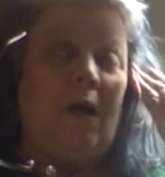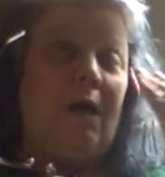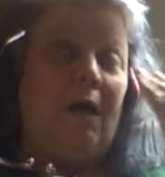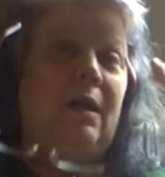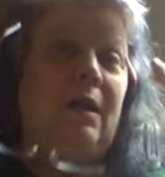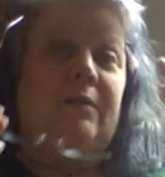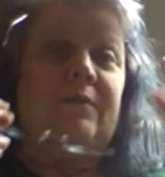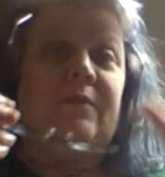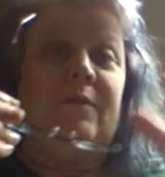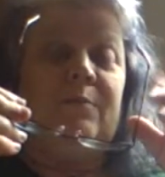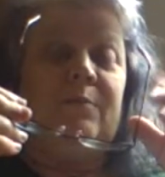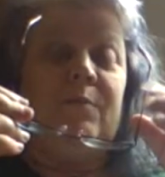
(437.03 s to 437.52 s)
I
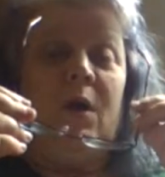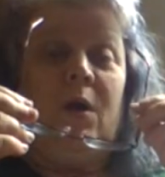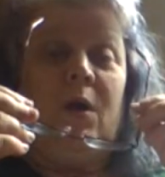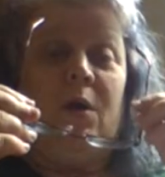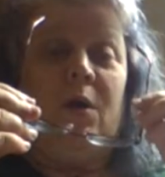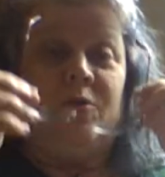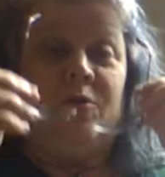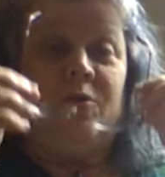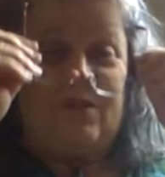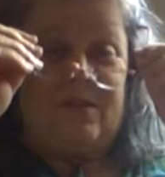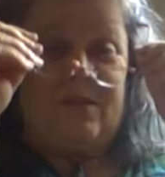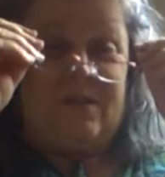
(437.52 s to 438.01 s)
let them
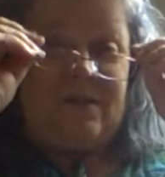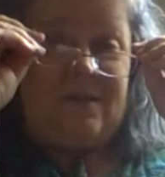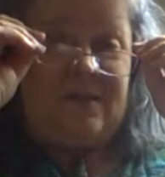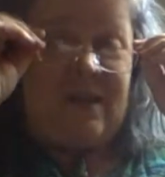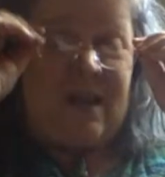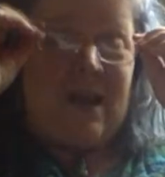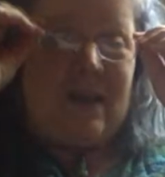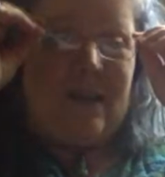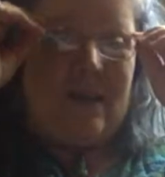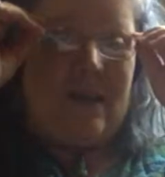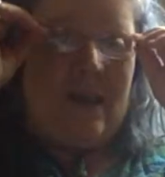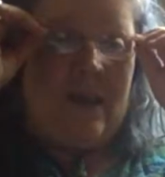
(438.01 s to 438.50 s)
know just
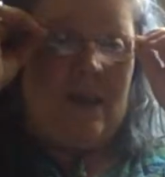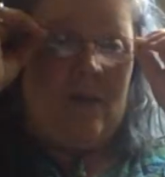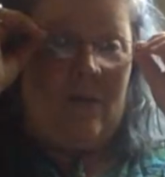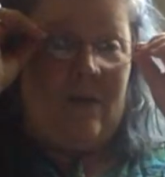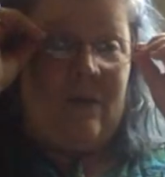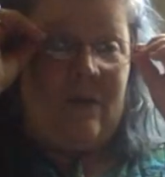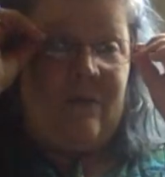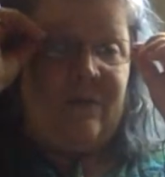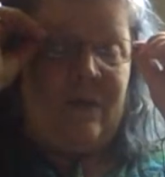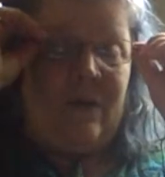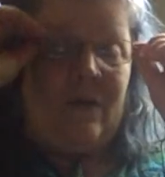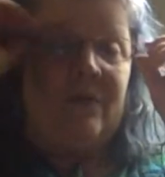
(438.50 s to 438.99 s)
exactly how
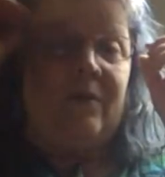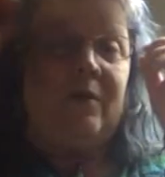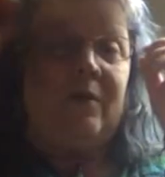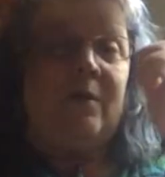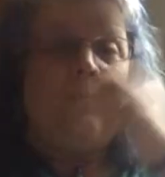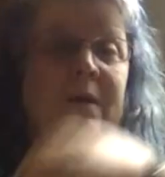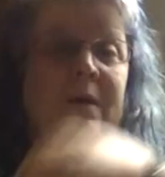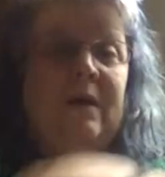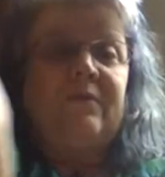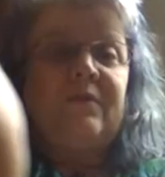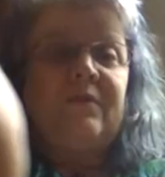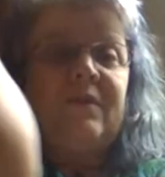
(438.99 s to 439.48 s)
I felt
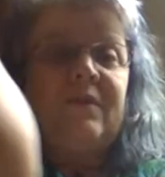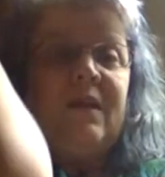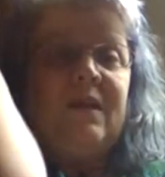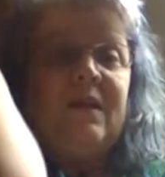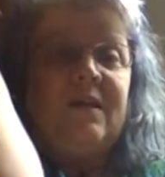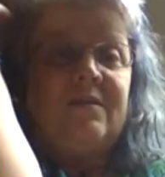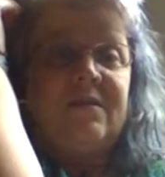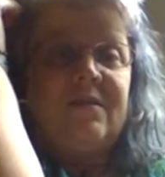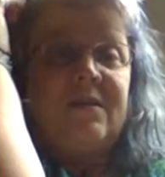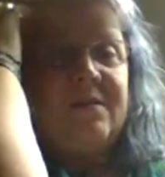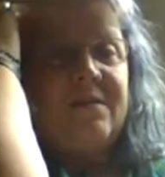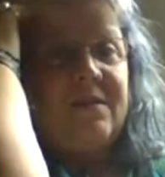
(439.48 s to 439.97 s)
about
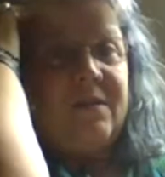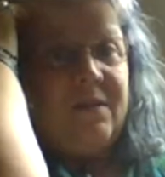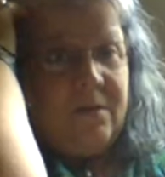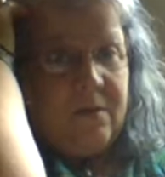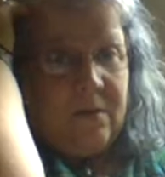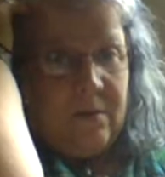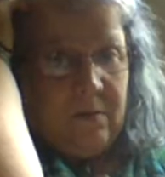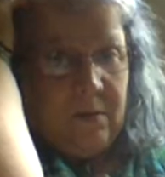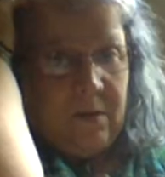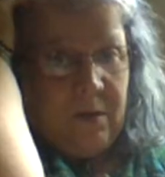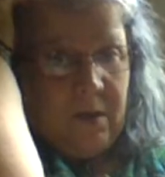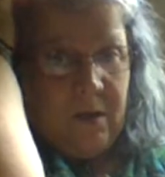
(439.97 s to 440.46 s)
things. I said,
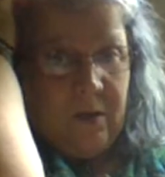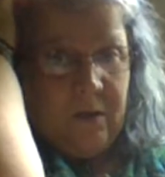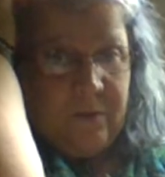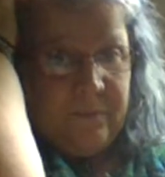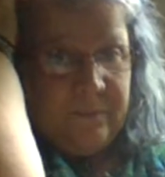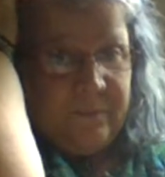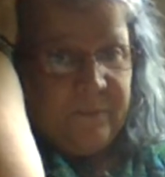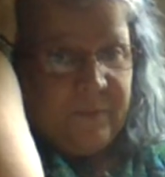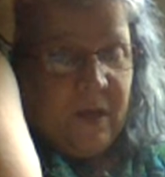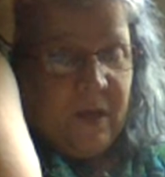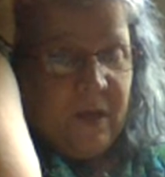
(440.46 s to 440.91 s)
you know,